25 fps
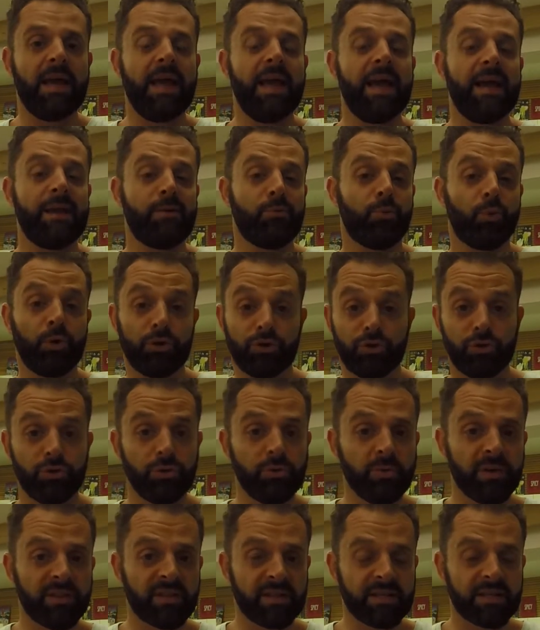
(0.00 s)
And what you do
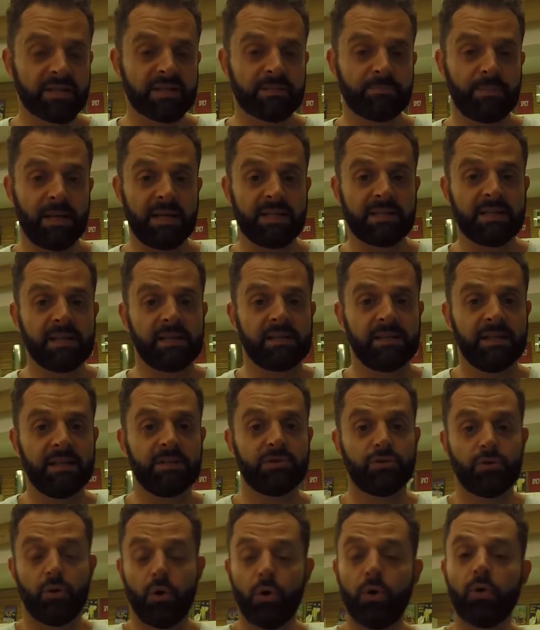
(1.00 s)
with this basically
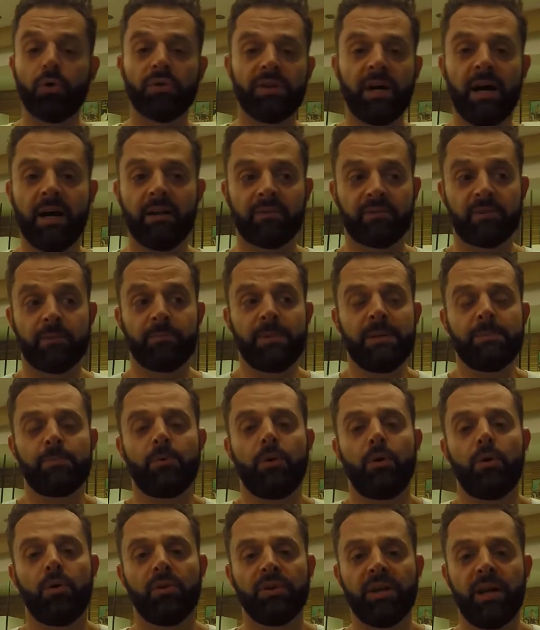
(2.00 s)
is you hold on. Some people
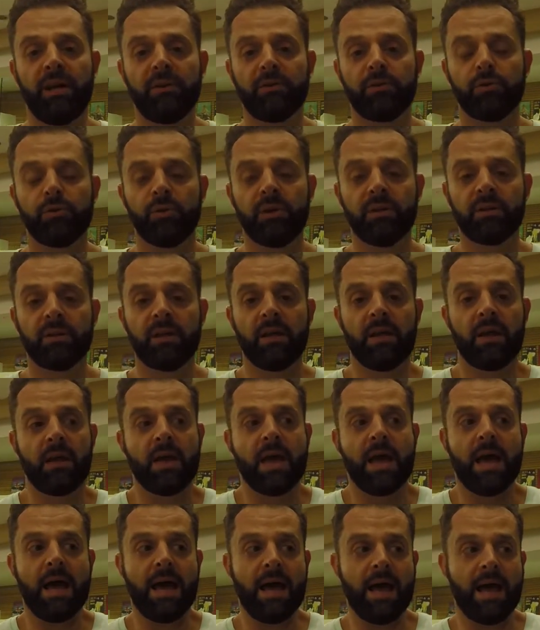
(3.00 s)
hold on to it
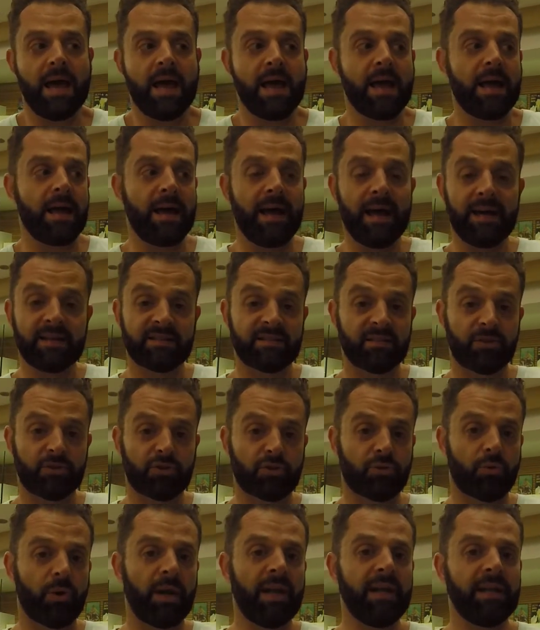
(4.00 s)
as they're
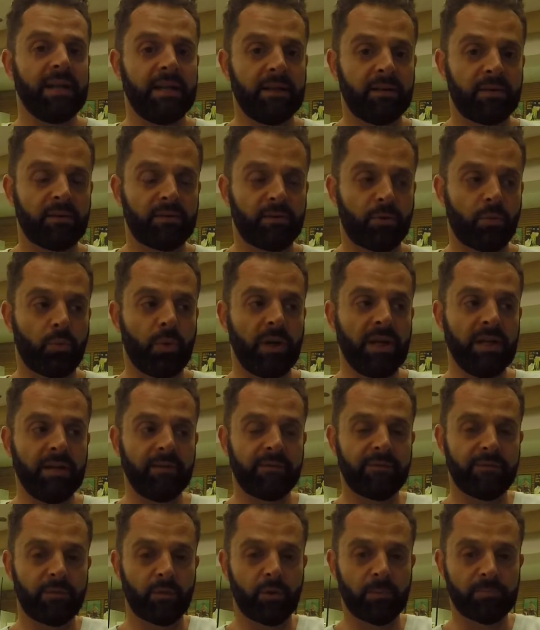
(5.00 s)
trading. They're waiting
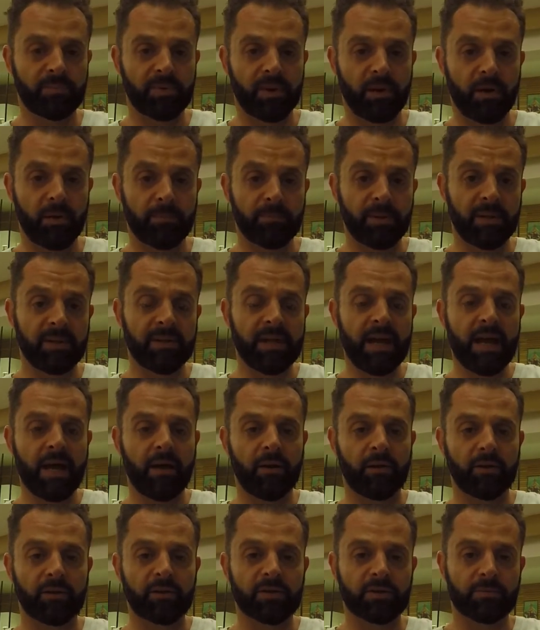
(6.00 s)
for up and
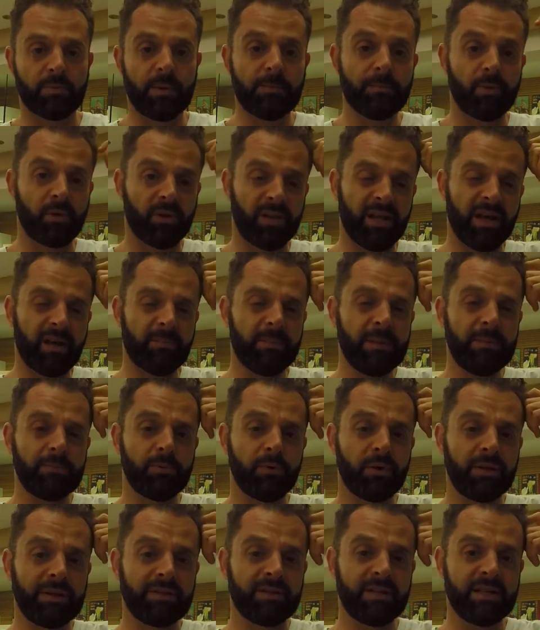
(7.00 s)
down. Because remember, a lot of
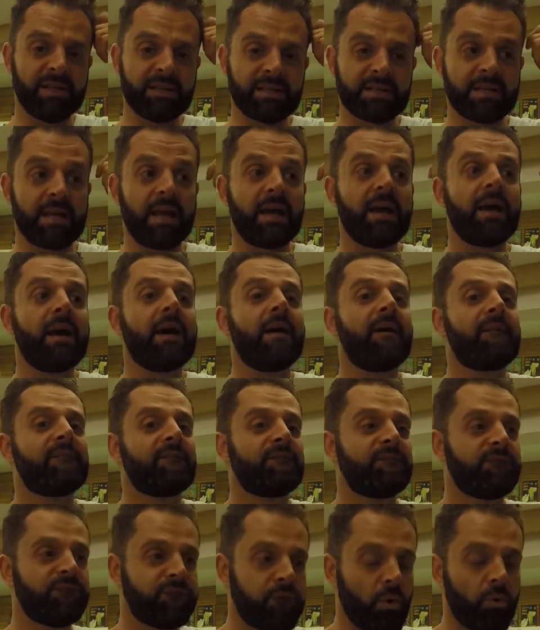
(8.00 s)
people into this
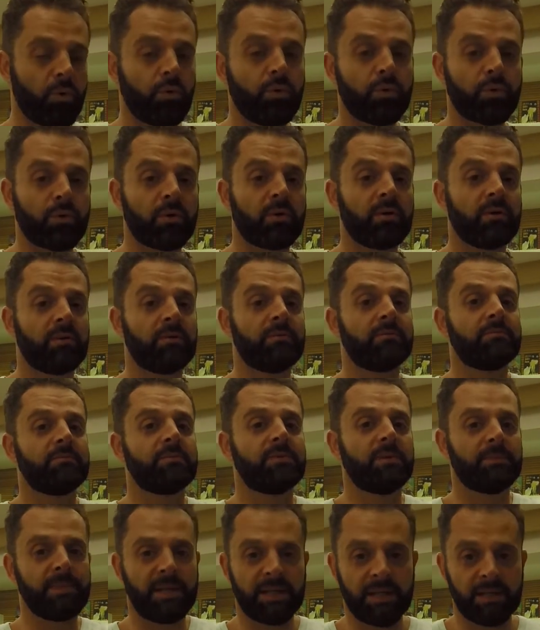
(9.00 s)
for
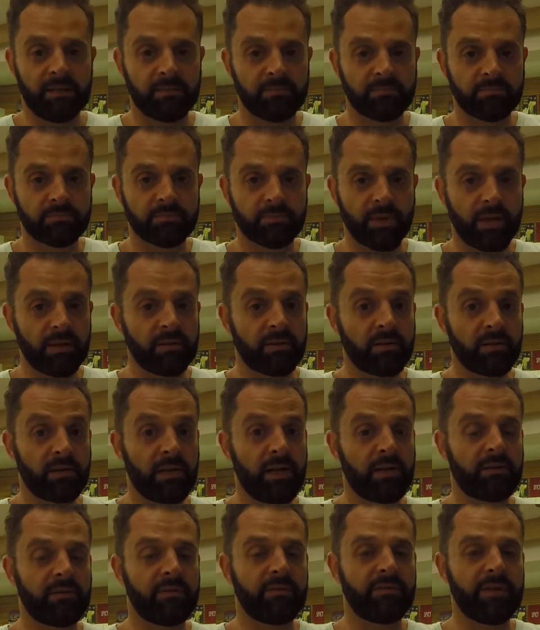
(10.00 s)
the money, right? A
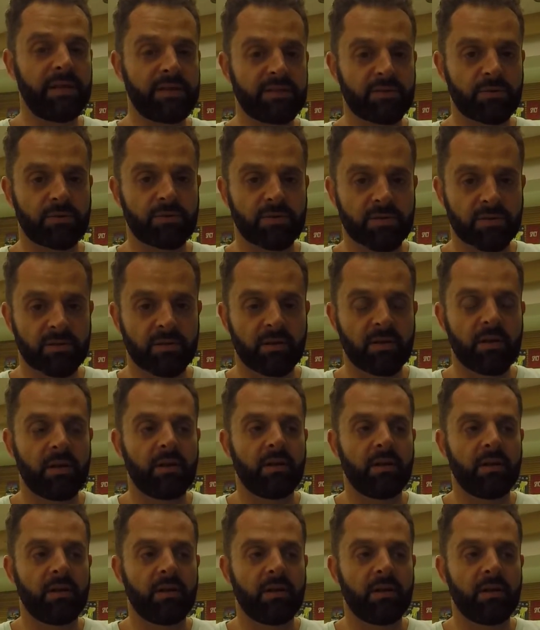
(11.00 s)
lot of investors.